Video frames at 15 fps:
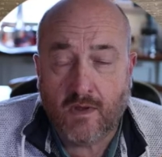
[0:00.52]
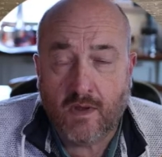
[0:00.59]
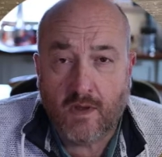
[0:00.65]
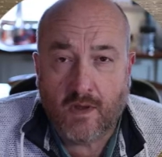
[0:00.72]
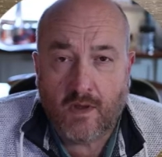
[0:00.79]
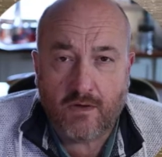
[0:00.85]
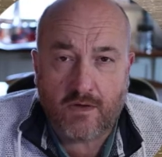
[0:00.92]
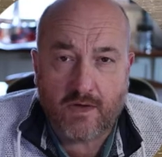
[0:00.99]

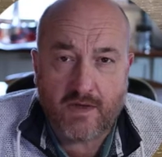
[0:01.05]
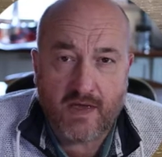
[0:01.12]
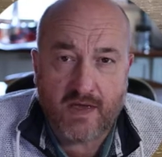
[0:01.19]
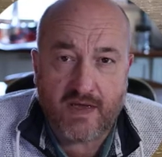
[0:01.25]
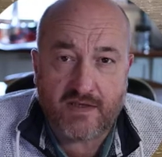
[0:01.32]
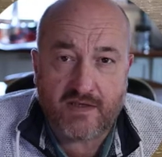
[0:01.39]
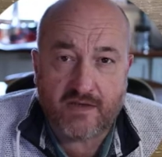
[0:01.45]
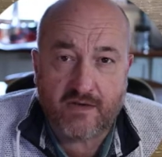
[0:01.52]
Okay,
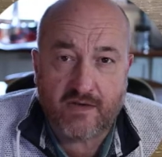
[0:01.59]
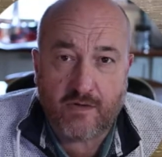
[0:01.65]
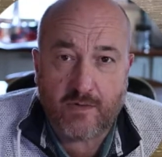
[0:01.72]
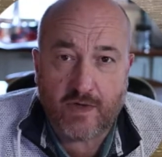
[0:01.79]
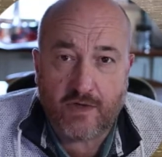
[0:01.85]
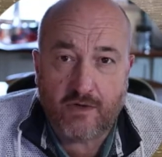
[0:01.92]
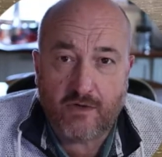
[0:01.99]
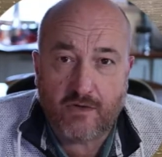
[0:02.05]
so now we're
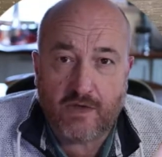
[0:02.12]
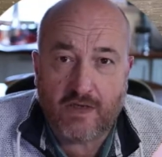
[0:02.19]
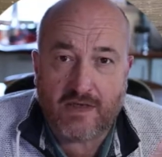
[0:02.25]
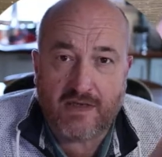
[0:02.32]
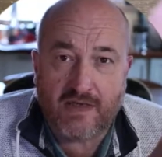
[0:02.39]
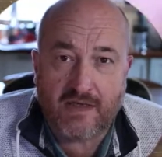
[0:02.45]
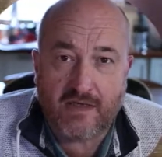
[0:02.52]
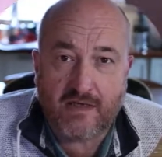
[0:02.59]
going to look at
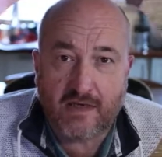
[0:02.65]
the